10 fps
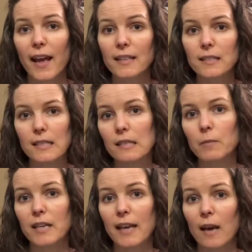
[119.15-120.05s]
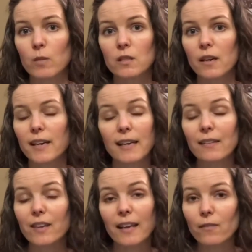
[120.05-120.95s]
and send them into Amazon and
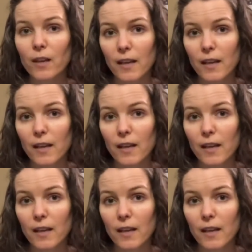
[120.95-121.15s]
even give the